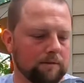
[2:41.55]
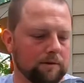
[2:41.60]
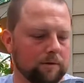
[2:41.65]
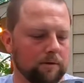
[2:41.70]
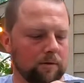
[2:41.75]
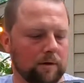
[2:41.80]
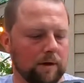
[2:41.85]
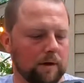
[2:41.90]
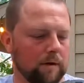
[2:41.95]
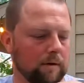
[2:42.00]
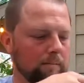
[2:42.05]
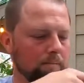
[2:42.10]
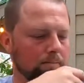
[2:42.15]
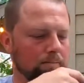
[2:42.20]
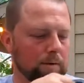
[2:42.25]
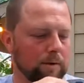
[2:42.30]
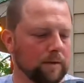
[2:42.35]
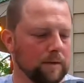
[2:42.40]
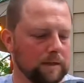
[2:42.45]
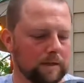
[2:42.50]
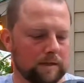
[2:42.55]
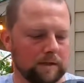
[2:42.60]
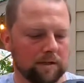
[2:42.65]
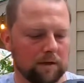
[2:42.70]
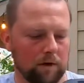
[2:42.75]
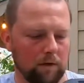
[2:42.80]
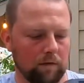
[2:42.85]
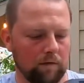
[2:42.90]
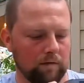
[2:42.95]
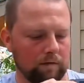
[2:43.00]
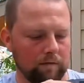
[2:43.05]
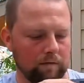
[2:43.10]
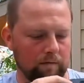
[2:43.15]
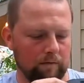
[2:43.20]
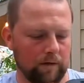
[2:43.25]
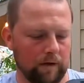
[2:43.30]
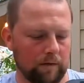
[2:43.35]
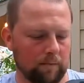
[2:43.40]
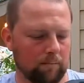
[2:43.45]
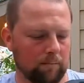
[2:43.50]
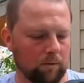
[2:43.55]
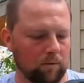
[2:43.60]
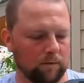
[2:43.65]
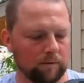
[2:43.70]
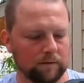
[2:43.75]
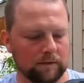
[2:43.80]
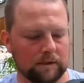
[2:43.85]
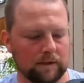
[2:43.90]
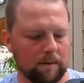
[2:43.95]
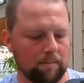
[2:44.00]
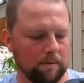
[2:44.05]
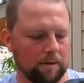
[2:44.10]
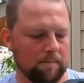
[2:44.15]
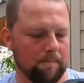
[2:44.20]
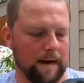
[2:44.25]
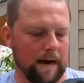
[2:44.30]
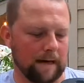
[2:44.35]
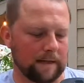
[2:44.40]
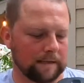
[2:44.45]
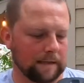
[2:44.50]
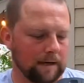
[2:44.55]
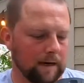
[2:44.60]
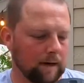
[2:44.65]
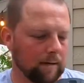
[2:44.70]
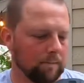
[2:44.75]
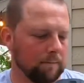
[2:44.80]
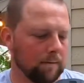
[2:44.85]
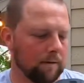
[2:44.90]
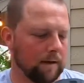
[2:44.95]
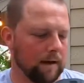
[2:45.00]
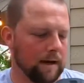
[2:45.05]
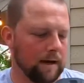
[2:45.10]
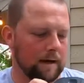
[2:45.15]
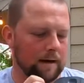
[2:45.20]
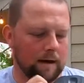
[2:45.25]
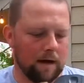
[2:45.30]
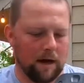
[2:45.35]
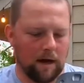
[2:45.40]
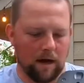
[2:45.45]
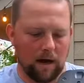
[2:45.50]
to the boot itself via bolt, same with the backside plate.